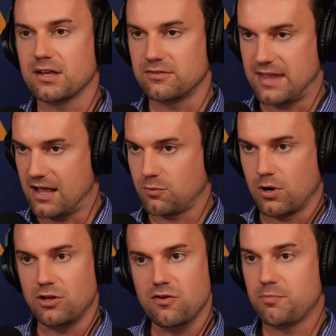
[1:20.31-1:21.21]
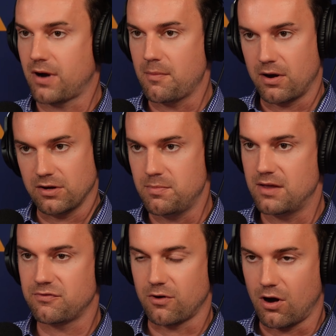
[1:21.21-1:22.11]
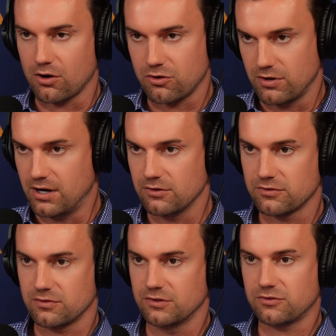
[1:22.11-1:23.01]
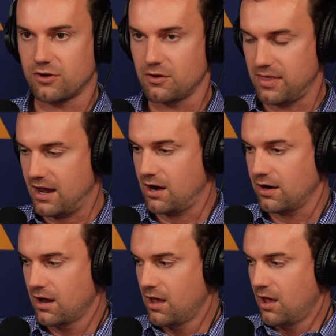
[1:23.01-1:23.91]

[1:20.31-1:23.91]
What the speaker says: because that's where you've primarily been for our careers. Let's start there.